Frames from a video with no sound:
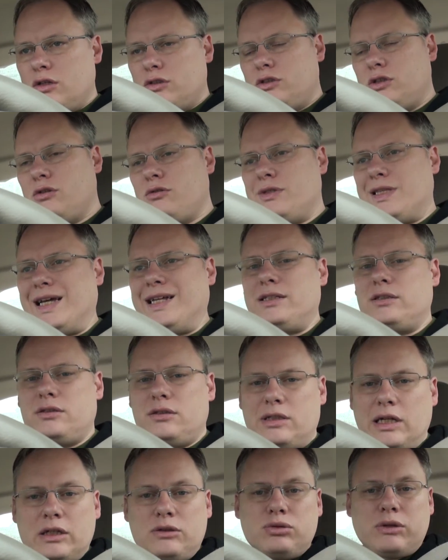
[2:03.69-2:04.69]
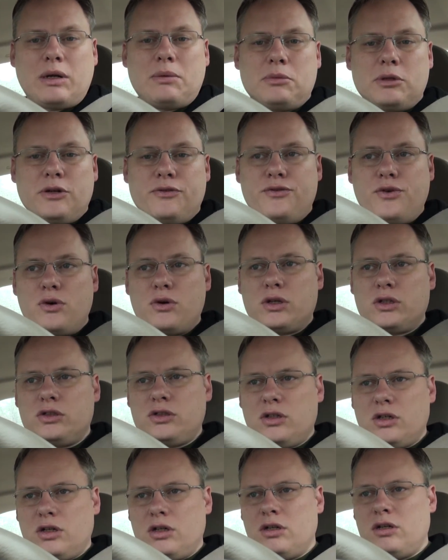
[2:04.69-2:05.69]
So that's that's what I'm going to
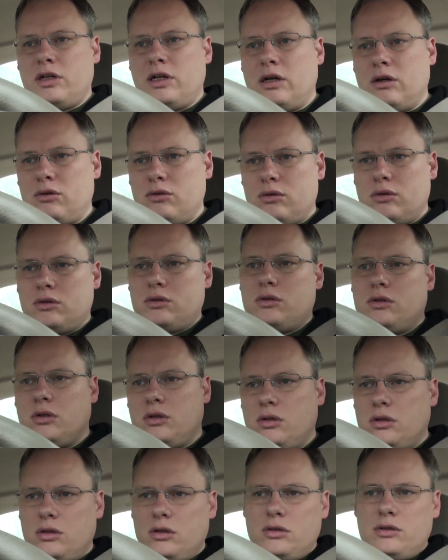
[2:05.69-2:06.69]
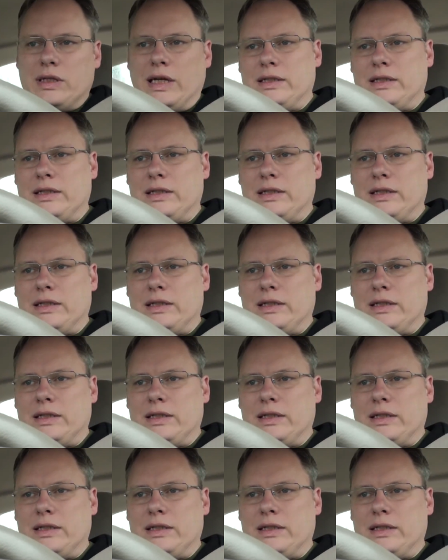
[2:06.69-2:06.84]
focus on now.